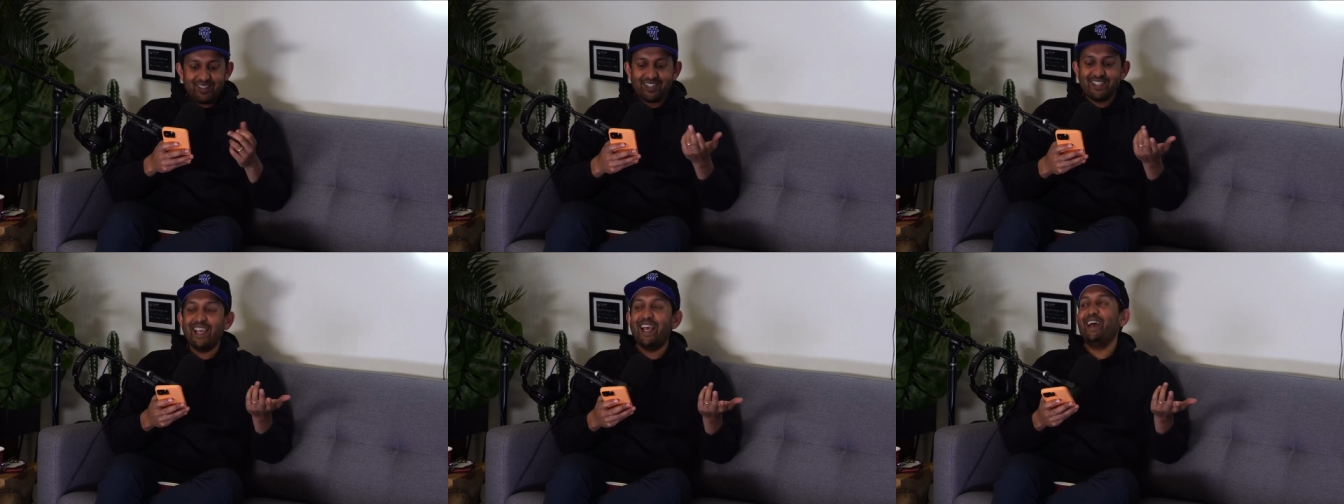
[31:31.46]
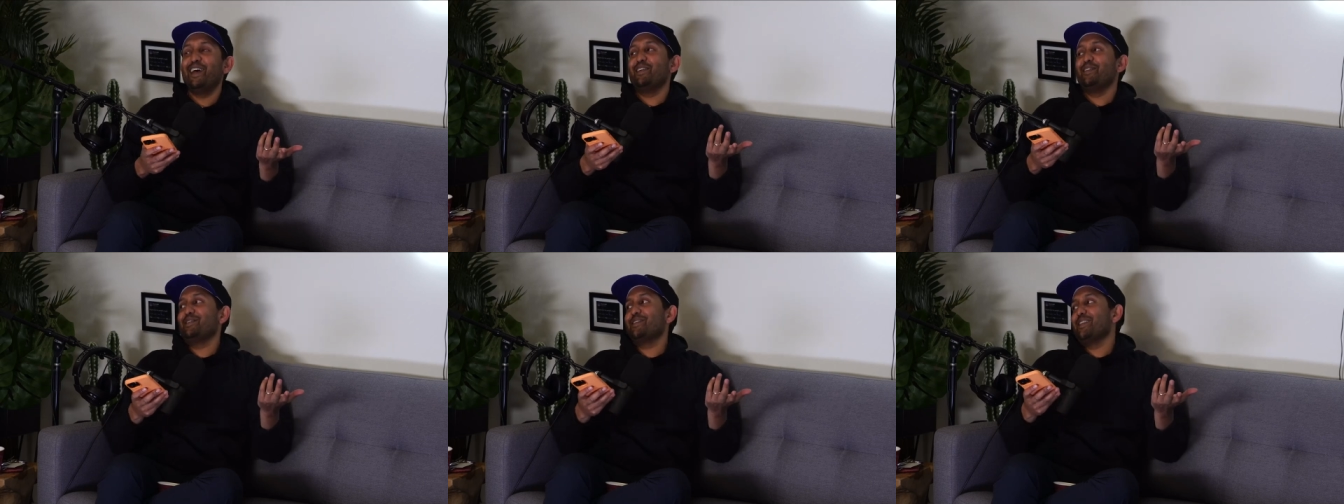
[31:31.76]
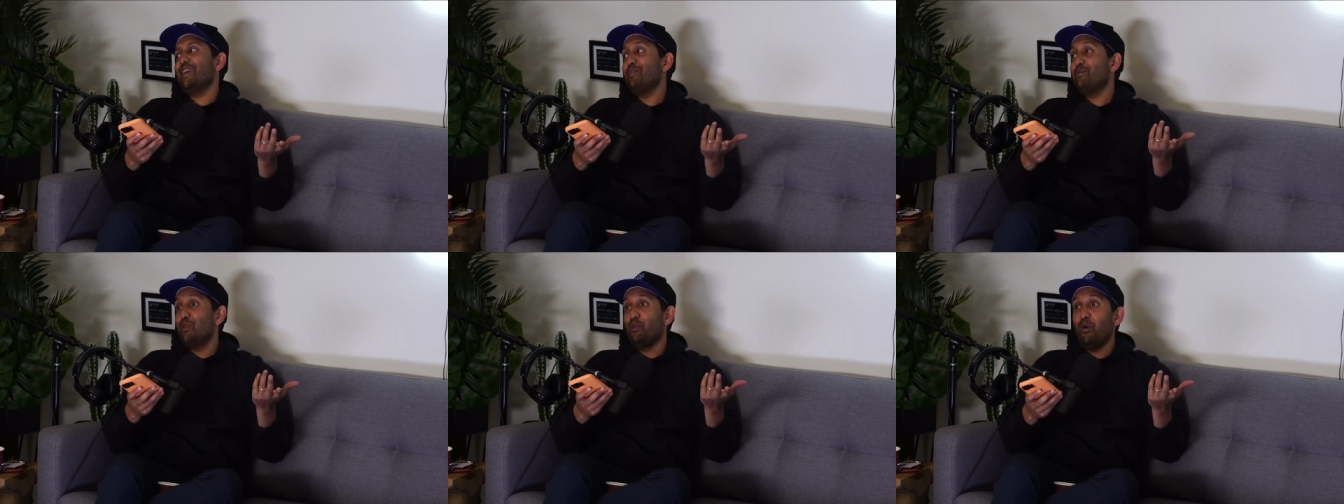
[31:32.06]
So,
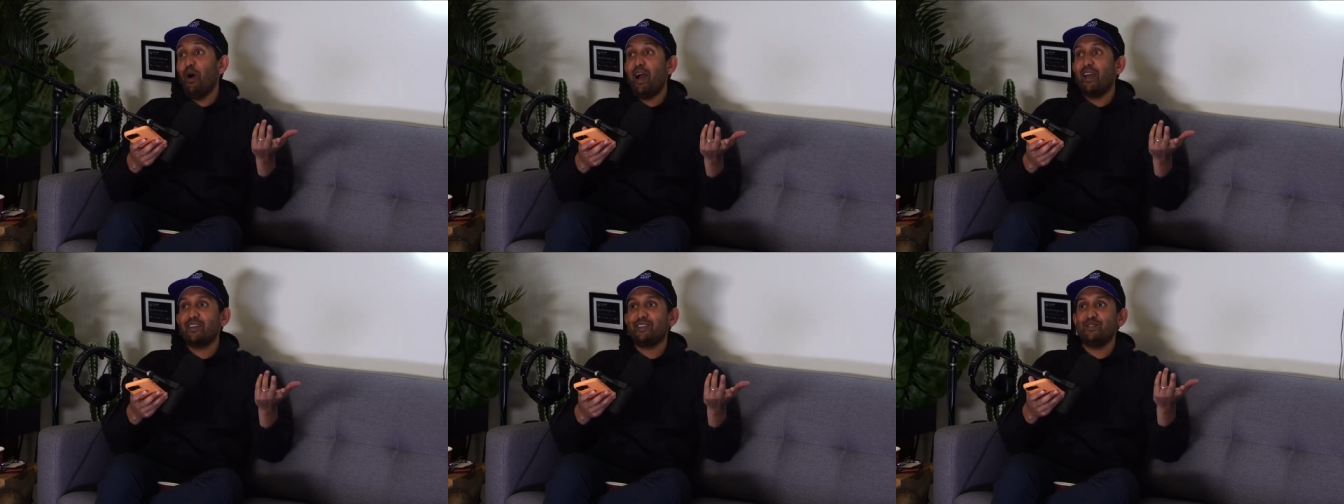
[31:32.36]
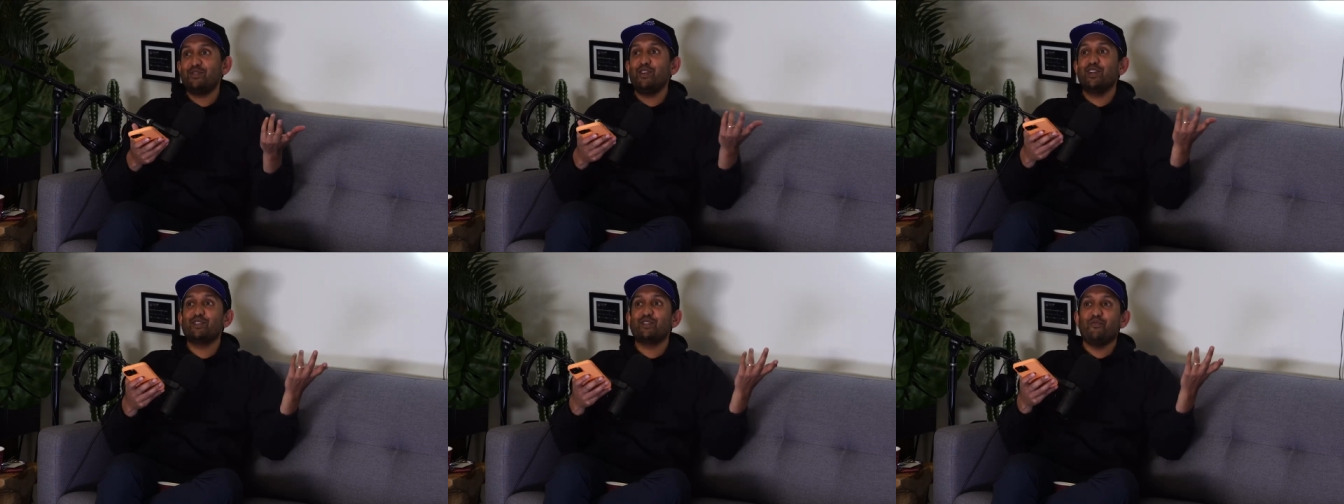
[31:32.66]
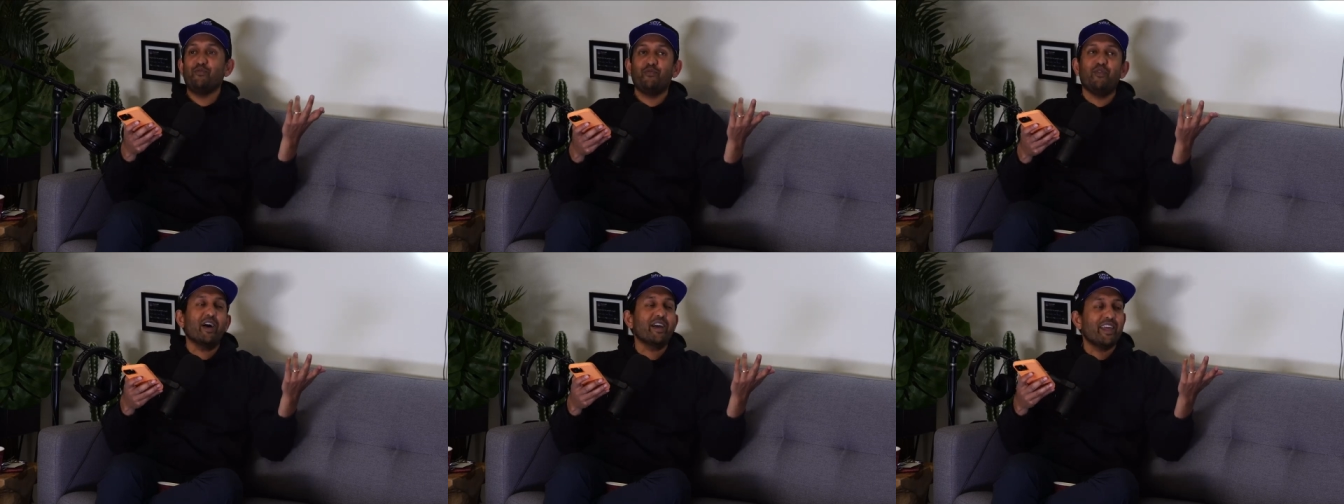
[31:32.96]
I mean, why? Because you, you have
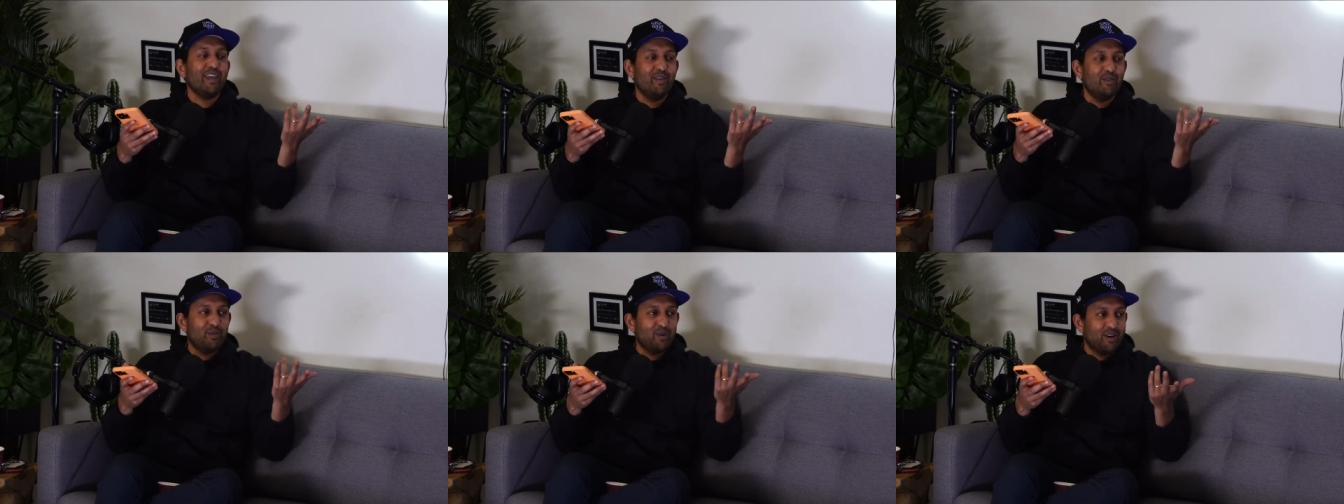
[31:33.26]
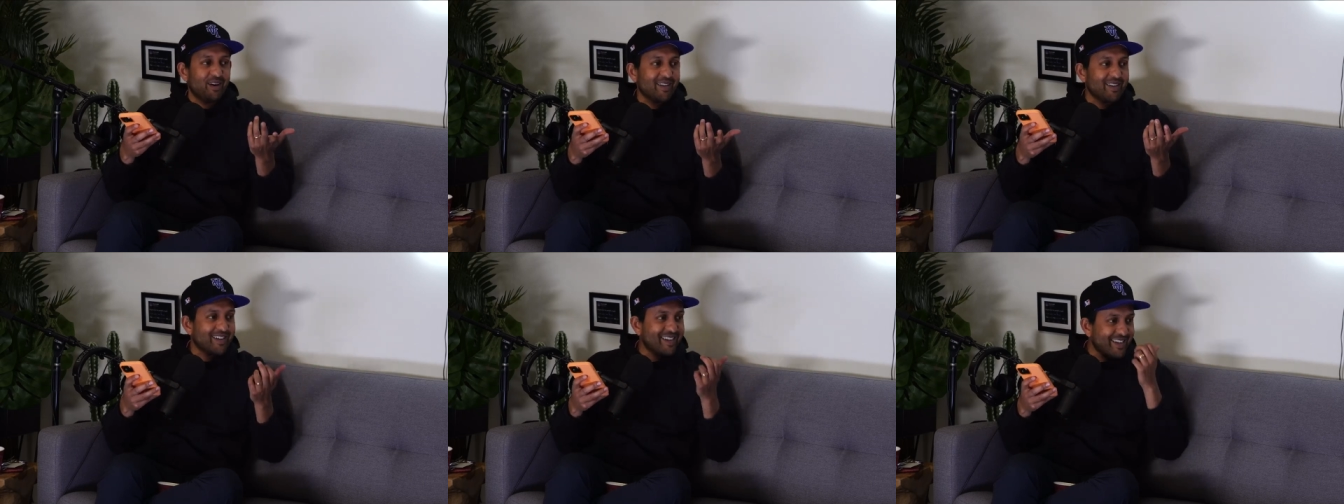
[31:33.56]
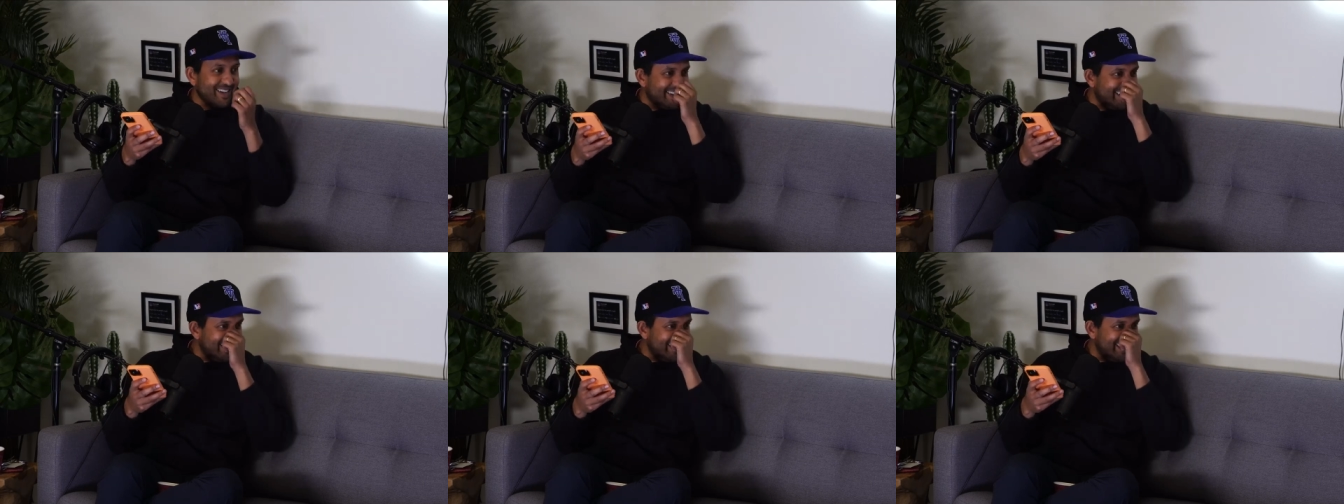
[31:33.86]
to fucking Instagram?